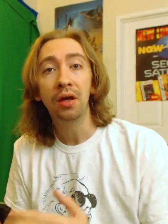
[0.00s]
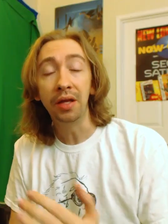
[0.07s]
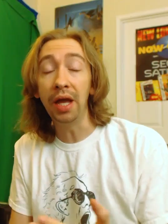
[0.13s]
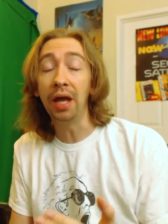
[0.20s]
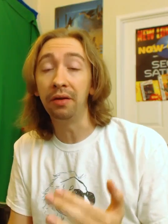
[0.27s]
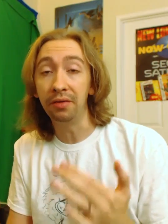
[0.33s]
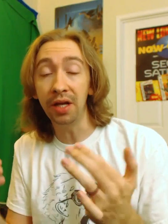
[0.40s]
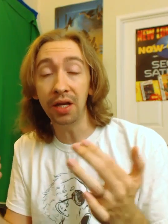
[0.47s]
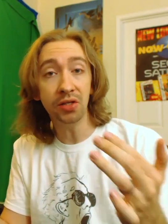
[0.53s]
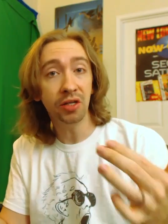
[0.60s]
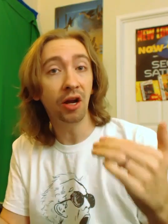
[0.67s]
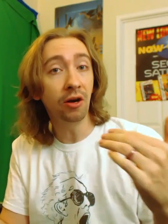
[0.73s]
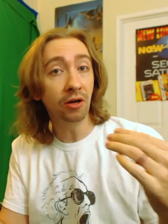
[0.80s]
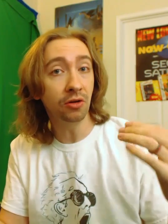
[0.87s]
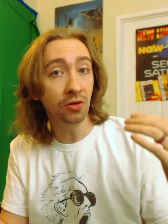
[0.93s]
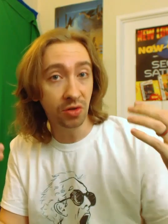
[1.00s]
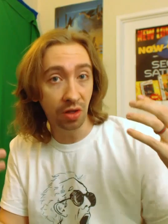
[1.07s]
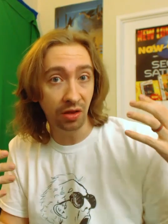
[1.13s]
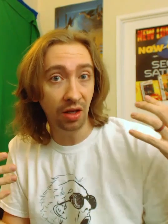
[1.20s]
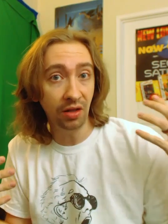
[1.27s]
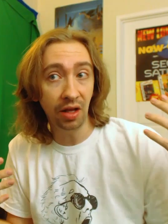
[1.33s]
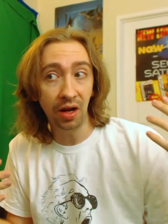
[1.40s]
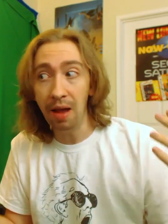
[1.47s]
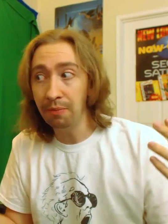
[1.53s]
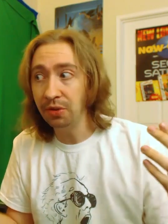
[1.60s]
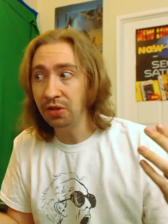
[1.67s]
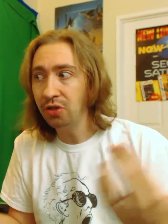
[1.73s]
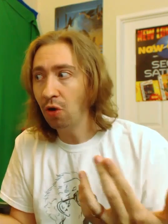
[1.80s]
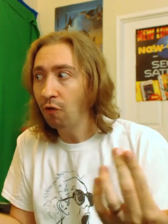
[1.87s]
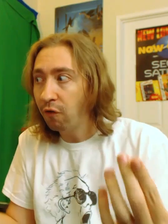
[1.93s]
Yeah, guest characters, the thing that
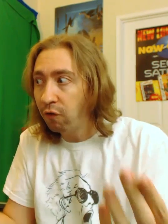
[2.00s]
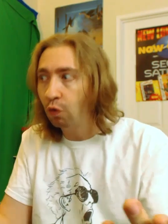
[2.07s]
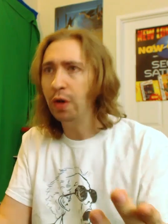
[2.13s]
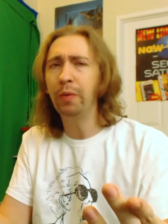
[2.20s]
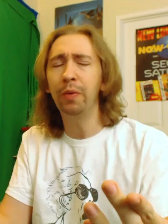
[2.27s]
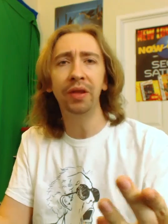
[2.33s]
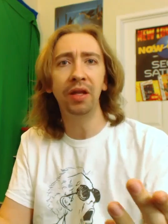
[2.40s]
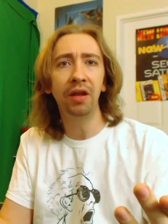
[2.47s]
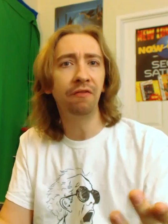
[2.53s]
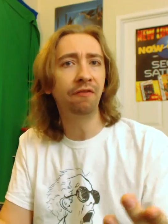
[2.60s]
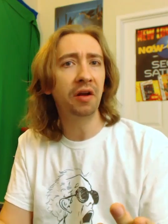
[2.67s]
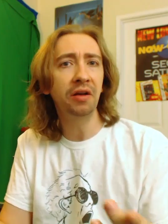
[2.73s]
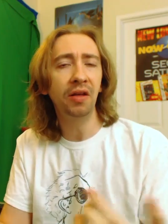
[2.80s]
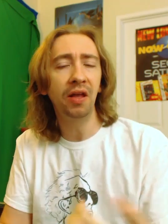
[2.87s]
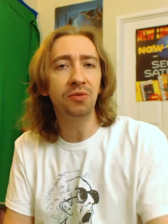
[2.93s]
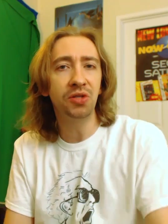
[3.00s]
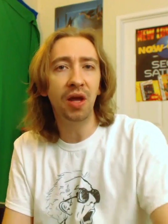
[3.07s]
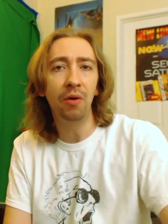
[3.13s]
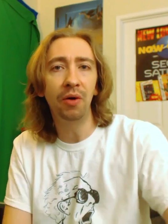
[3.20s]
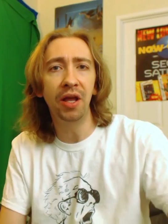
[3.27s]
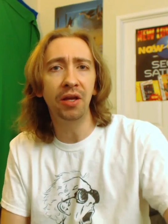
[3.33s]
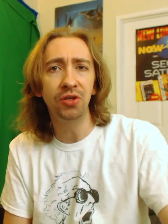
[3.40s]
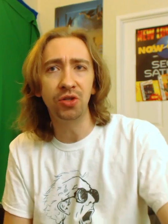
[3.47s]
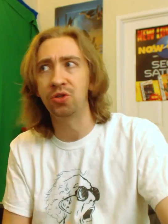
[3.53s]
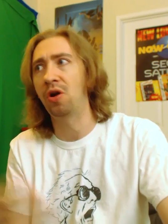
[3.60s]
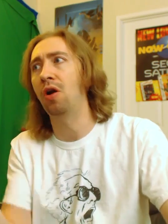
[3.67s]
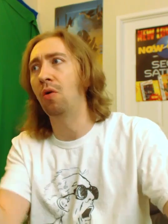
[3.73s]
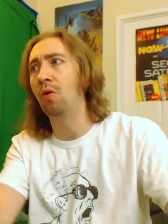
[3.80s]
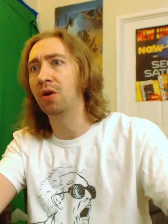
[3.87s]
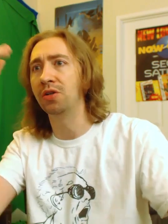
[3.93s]
happens so frequently in fighting games nowadays,
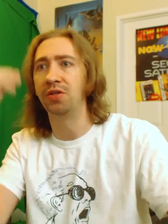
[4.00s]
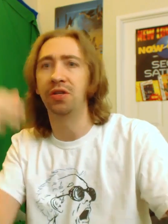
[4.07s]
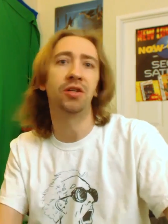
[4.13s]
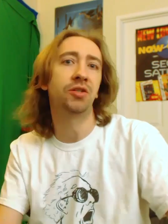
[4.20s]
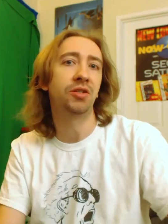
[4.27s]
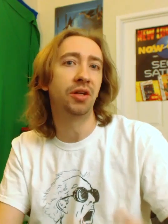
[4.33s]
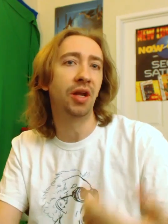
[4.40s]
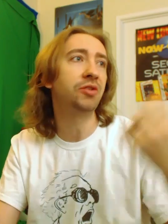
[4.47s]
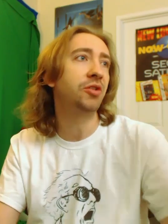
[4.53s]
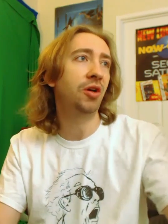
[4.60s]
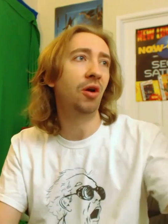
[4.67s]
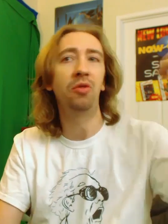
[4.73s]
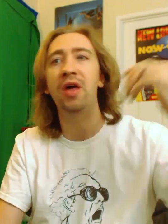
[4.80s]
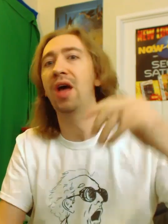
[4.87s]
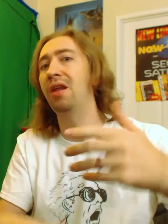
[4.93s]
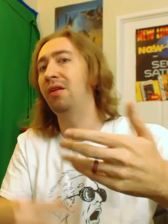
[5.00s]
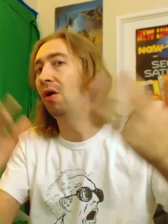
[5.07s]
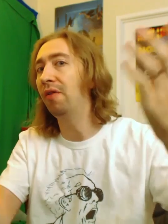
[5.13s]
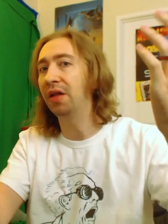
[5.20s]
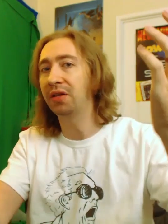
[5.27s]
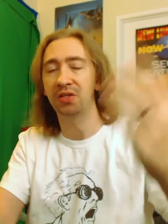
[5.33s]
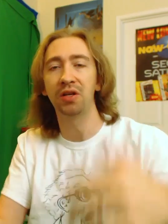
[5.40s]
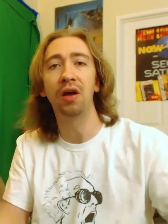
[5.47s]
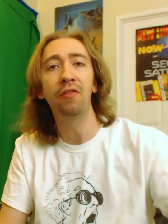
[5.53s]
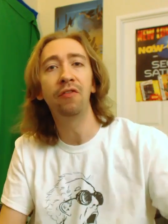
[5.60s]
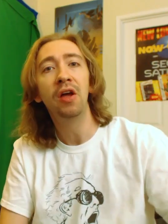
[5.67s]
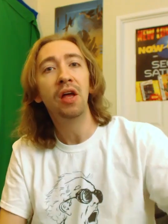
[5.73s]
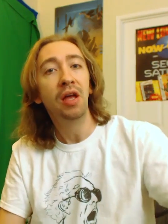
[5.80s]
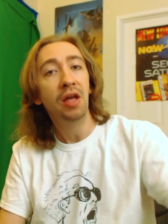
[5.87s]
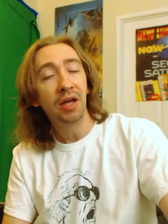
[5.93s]
Star Wars this and Ezio that and all that stuff,
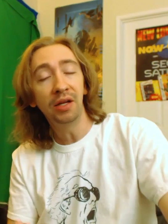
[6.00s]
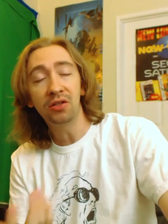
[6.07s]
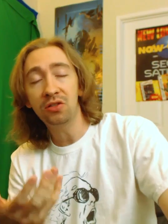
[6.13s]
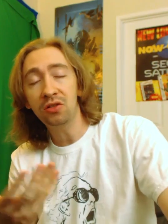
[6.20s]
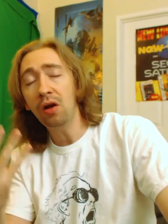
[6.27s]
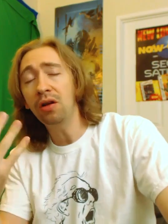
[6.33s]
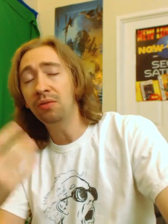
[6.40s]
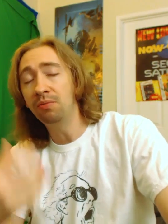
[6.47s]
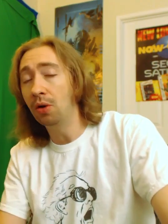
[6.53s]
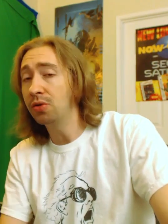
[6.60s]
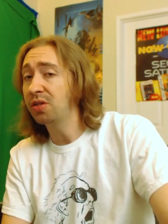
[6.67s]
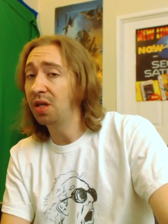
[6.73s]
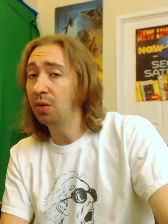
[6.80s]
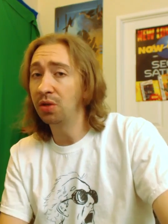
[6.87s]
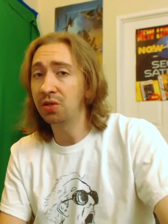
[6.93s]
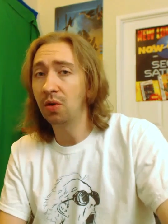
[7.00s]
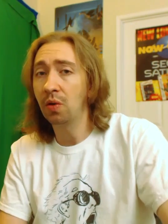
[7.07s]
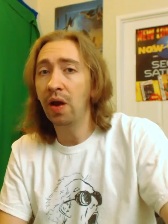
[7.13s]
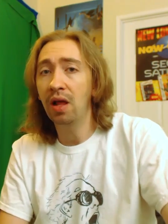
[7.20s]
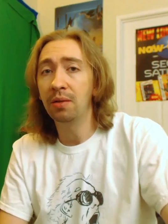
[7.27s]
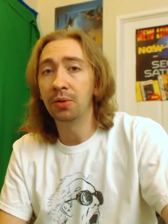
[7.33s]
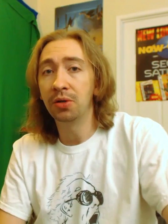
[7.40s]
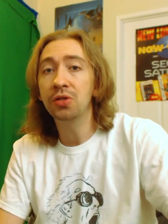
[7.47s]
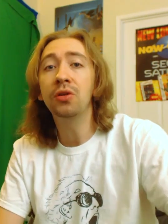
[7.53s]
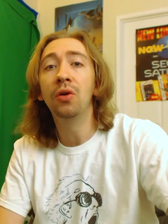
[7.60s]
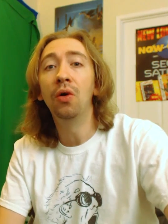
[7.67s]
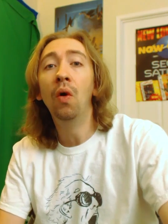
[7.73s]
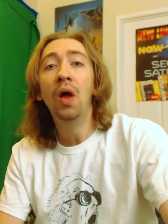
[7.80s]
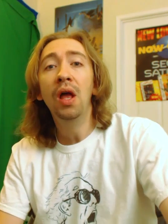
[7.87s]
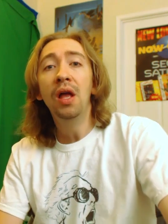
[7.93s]
it started mostly with Soul Calibur
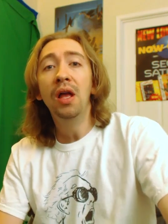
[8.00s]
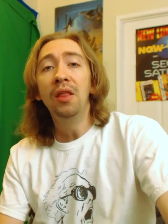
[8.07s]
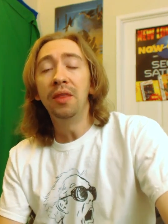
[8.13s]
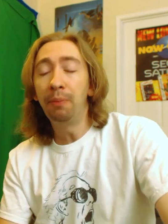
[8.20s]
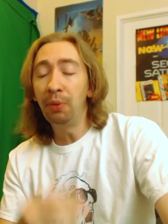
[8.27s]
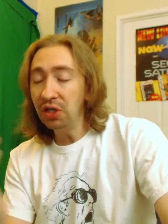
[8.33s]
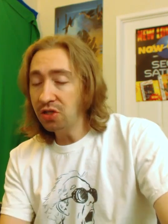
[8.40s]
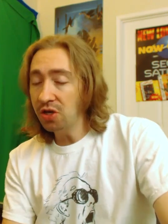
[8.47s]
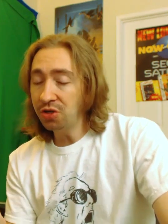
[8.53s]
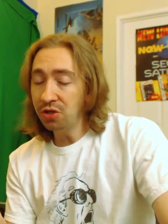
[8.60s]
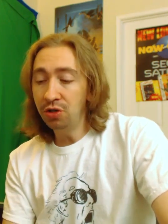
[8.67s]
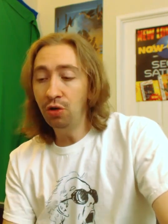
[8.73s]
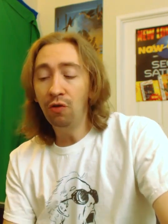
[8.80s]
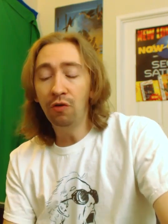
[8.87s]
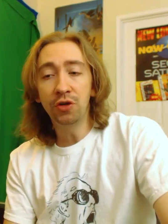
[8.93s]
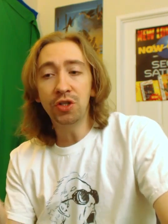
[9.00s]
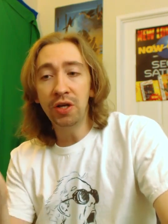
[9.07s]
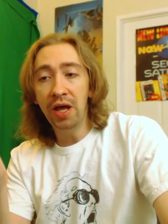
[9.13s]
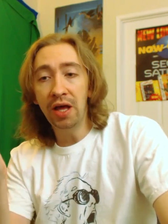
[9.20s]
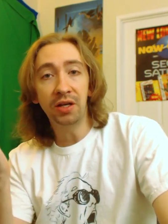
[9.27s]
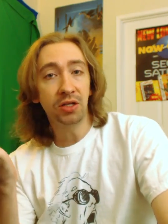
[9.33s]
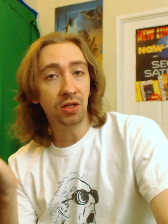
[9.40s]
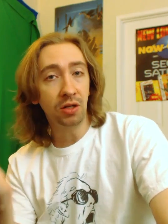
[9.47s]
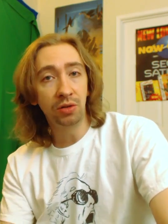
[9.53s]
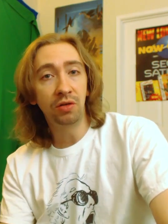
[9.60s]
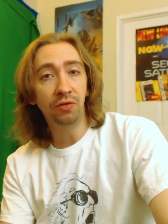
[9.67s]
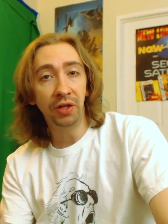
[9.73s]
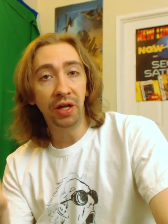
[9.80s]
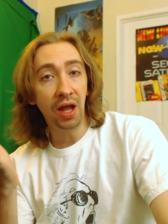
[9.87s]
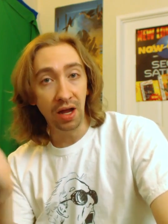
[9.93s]
2. The PlayStation 2 version had
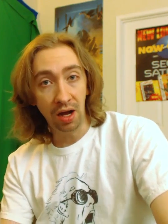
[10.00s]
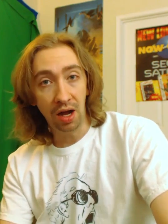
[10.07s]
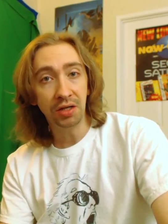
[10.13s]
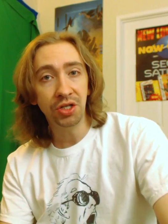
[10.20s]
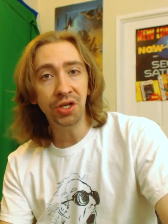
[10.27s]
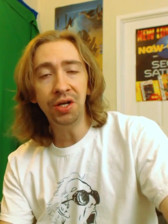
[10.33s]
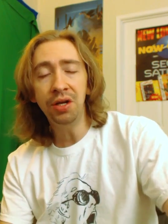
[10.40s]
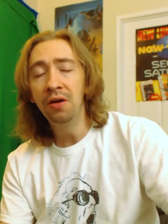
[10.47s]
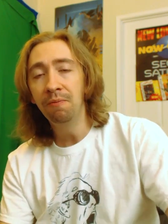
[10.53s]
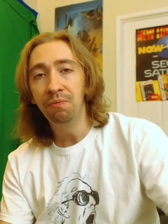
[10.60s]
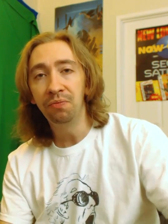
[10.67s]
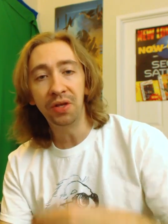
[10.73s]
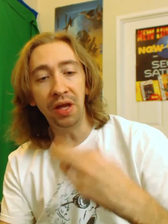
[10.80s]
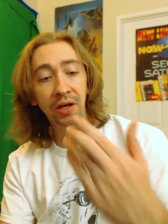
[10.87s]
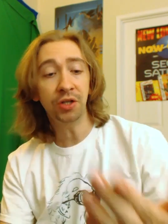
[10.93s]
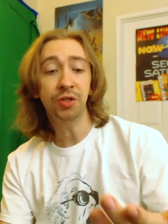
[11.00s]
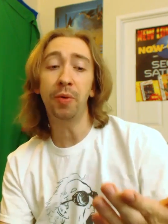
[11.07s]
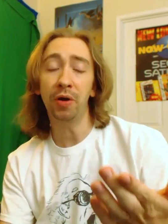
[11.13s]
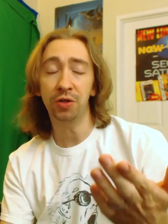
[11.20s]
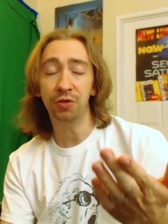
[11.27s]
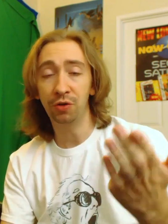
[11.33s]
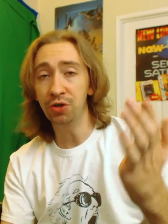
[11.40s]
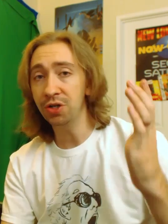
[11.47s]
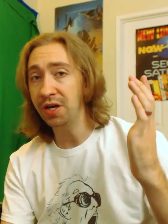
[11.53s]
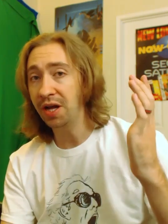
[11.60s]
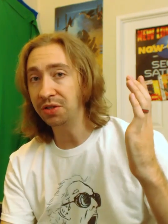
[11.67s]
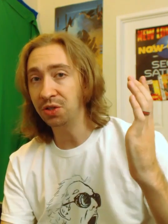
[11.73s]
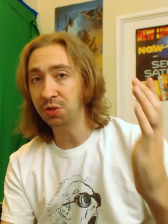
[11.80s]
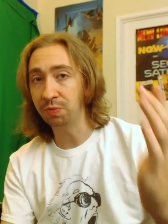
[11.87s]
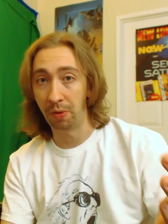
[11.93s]
exclusively Heihachi, the Xbox version
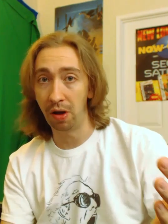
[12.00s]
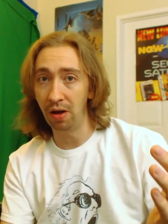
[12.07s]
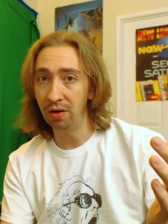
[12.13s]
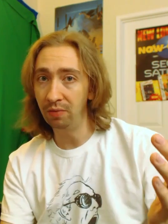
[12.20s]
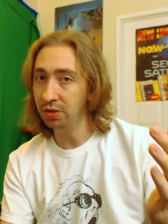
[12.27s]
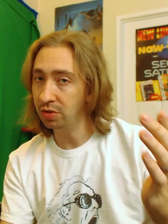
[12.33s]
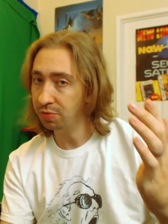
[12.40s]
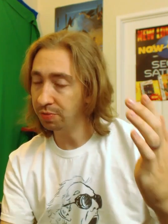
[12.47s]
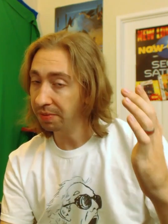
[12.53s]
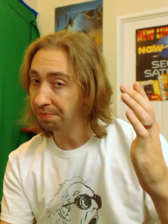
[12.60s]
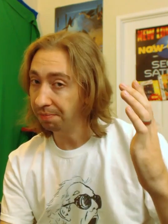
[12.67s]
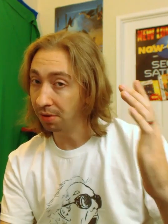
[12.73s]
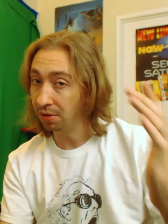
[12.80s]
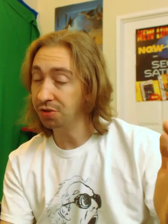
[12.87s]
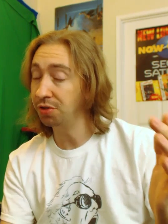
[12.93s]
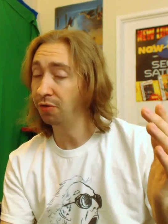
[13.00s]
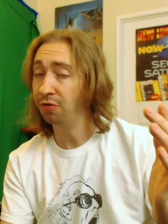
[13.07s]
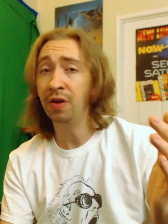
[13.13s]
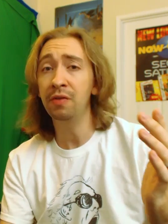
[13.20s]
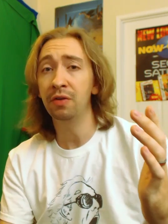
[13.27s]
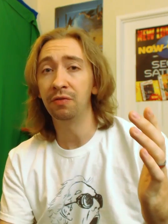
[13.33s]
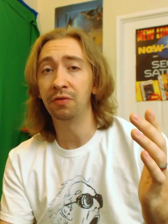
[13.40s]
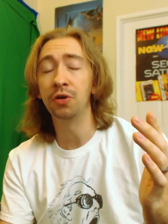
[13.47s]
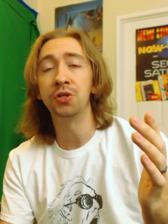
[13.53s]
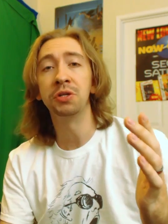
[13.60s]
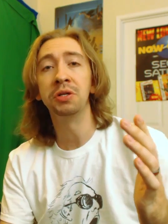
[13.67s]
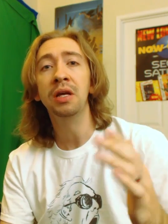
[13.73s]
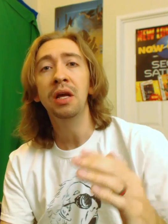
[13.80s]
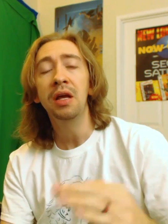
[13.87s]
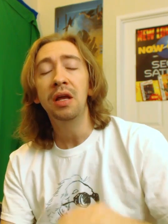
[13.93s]
had Spawn, which was my personal favorite
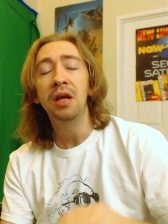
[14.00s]
version,